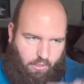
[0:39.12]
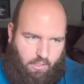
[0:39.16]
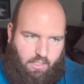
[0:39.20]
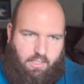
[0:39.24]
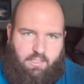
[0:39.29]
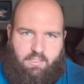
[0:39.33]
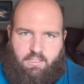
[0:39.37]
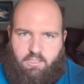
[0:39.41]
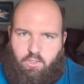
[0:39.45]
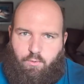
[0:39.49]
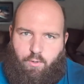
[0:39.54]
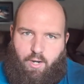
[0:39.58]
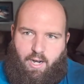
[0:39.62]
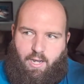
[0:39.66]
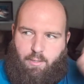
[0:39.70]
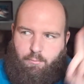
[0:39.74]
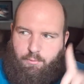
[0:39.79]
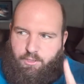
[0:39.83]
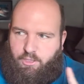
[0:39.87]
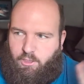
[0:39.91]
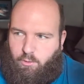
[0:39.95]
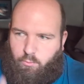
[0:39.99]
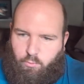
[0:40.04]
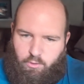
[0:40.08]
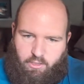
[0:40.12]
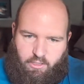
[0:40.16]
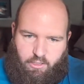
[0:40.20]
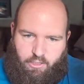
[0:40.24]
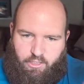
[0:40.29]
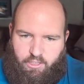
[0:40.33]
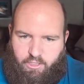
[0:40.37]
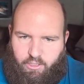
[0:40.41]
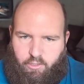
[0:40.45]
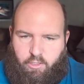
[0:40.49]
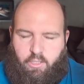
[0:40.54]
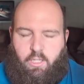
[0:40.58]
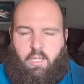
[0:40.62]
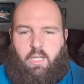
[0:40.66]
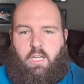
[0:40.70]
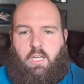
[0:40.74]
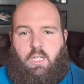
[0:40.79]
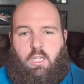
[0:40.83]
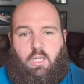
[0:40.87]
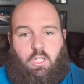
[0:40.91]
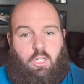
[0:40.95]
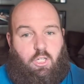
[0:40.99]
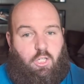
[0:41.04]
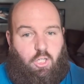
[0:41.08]
Instagram somewhere here.
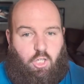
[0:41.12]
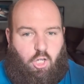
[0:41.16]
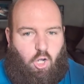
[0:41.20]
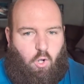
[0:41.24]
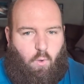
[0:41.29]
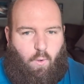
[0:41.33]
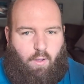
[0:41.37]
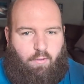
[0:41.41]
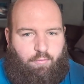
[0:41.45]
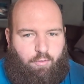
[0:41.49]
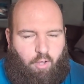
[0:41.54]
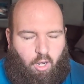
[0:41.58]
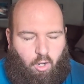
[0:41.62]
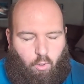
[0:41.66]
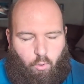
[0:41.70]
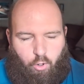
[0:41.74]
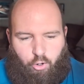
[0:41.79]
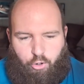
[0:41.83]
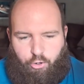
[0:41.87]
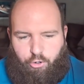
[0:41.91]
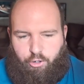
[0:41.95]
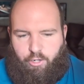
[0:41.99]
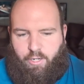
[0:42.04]
Go and follow her.